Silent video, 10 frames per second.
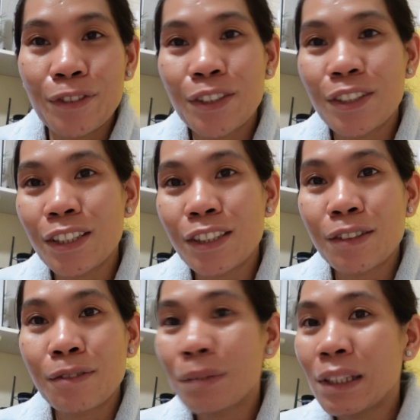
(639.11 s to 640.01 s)

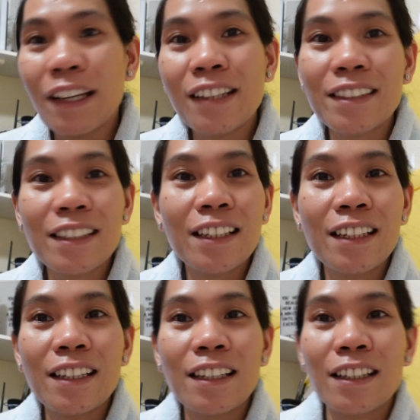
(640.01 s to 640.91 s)
just be
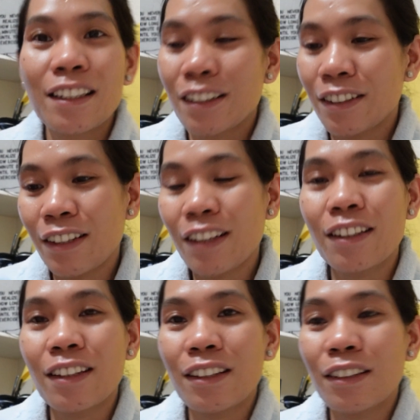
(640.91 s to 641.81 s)
lazy,
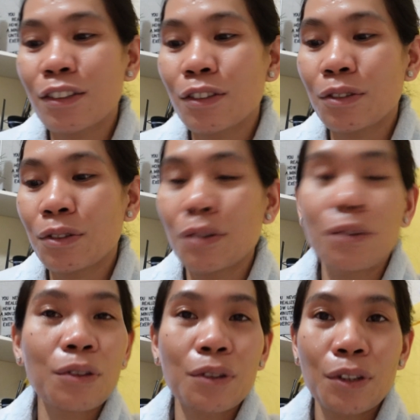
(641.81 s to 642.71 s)
nothing to
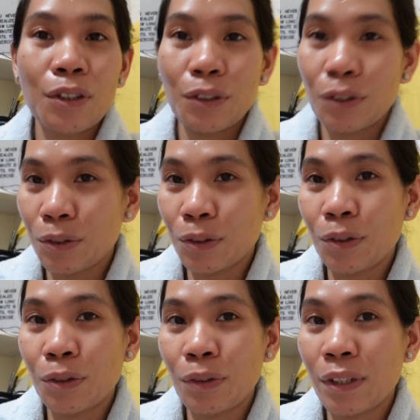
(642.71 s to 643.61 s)

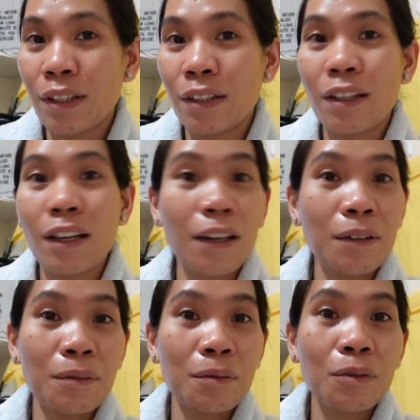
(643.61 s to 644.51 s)
do when
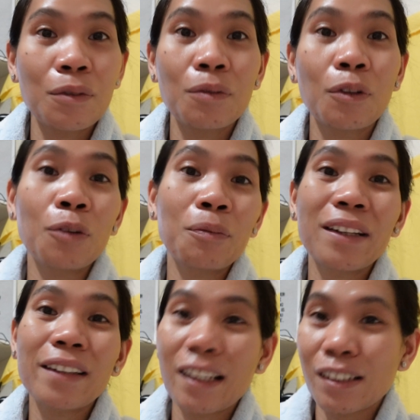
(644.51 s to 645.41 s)
I'm on my
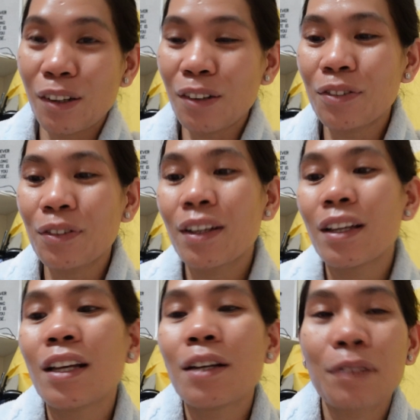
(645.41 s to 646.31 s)
days off.
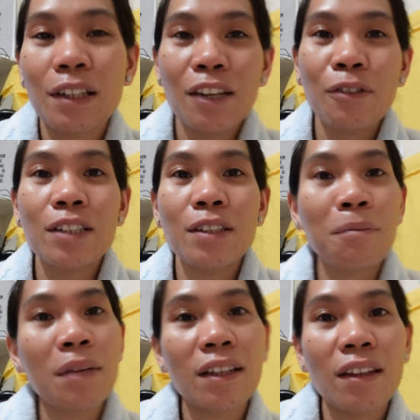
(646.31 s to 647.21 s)
But anyways, I
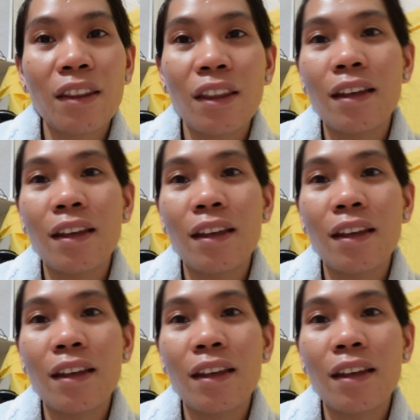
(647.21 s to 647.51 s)
make